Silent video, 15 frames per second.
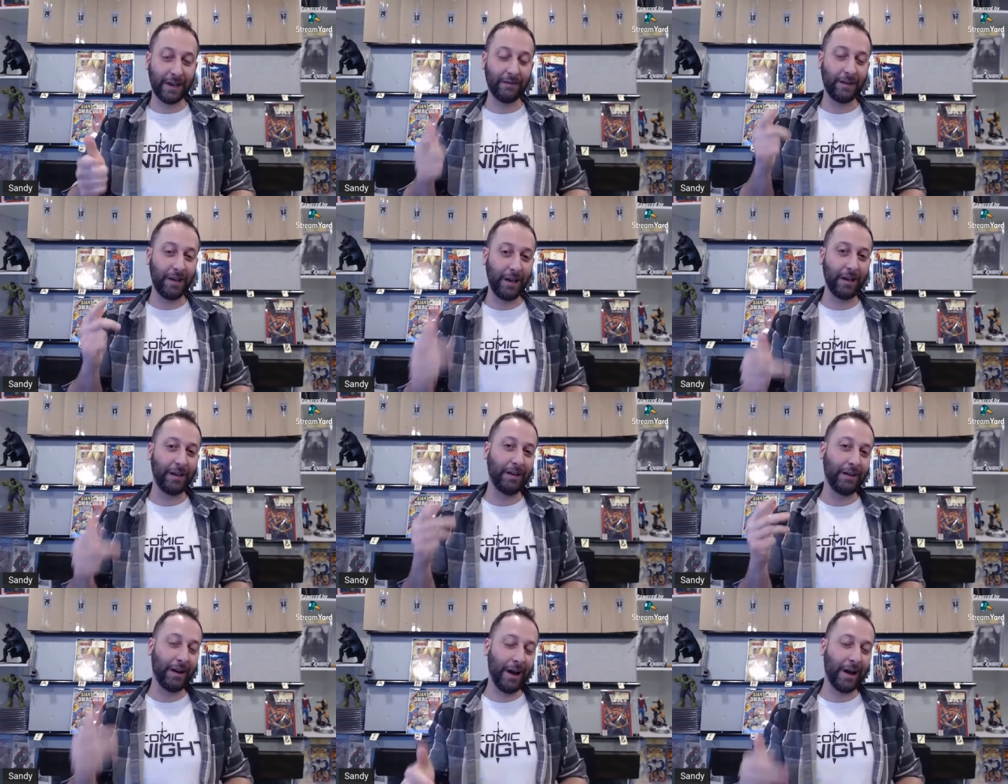7,
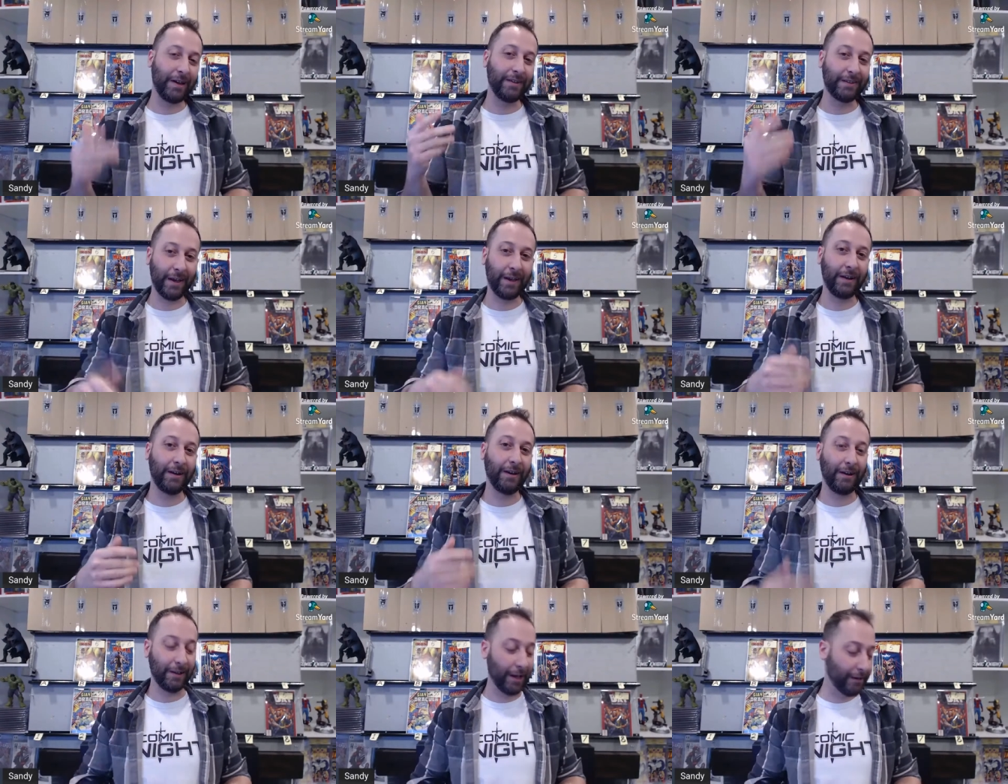8, 9, 10,
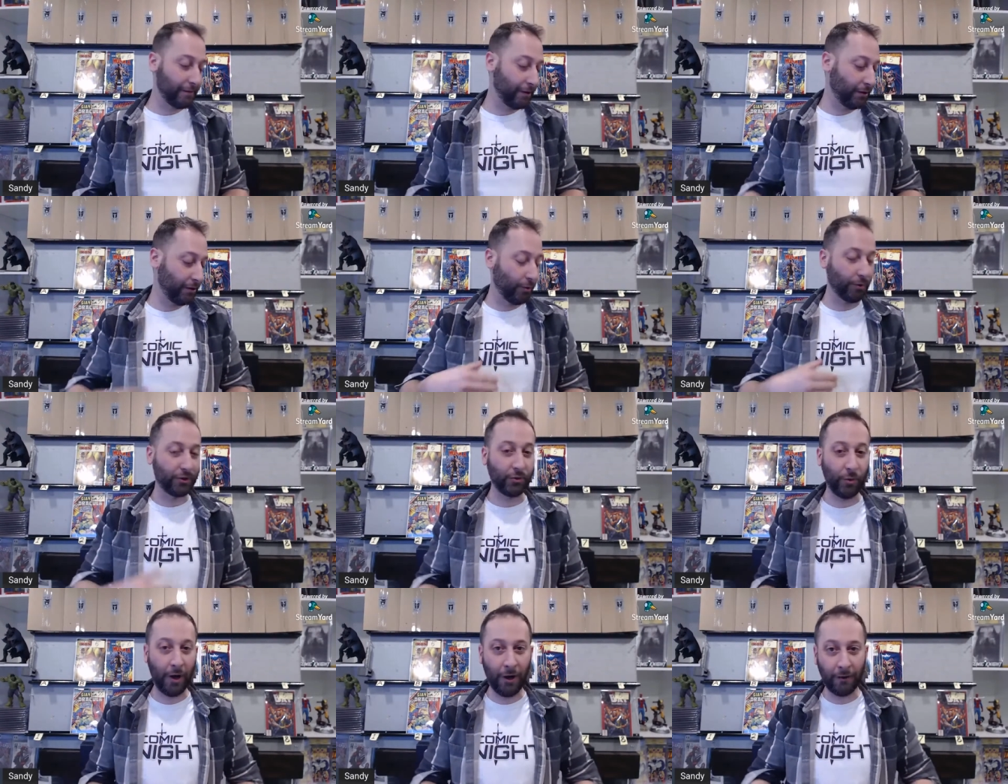11, or
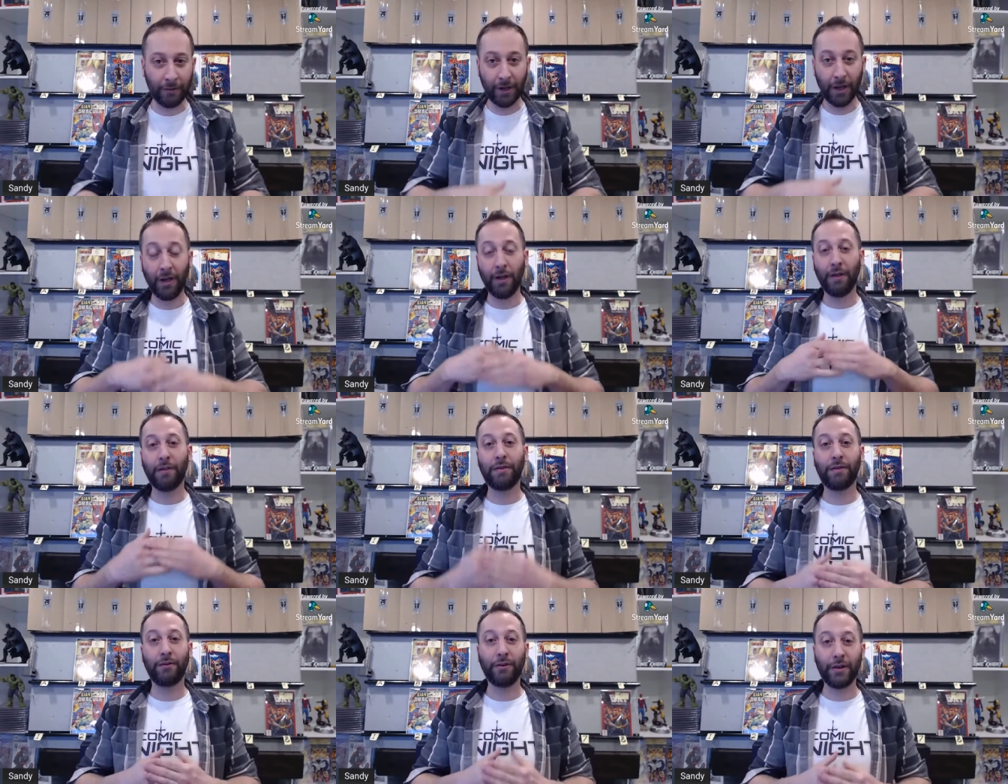12,
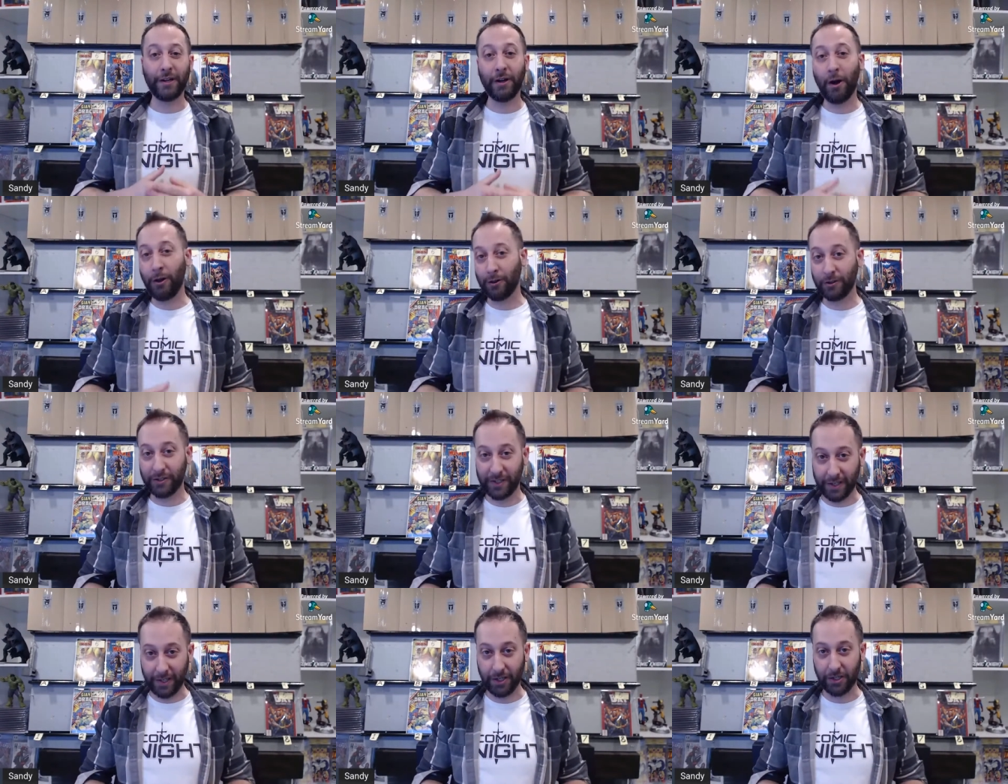
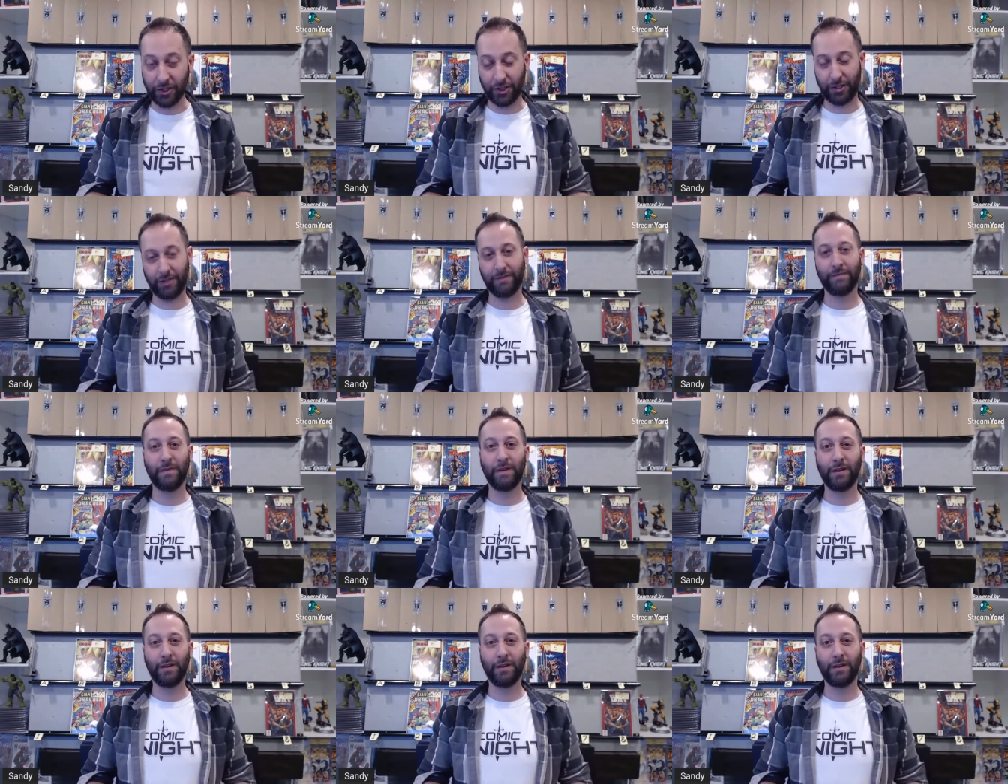$30 each.